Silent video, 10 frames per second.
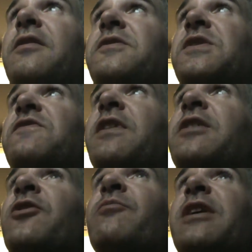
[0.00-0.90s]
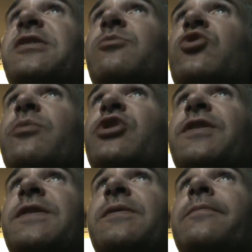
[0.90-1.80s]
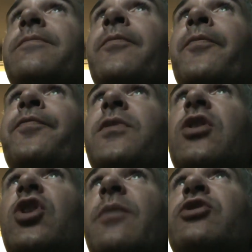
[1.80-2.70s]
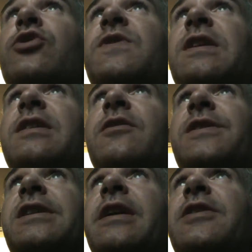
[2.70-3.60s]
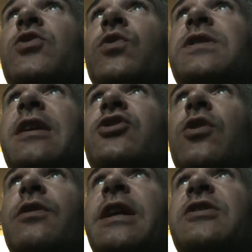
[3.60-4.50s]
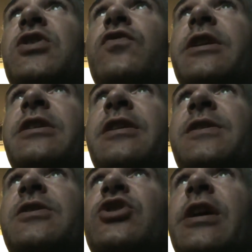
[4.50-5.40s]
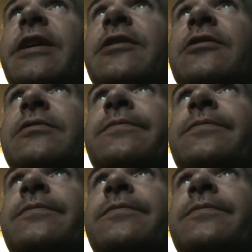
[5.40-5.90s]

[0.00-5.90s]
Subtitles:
Is this video in my subscription? Cop shoots and kills Sunday school teacher, only gets 3 years in jail.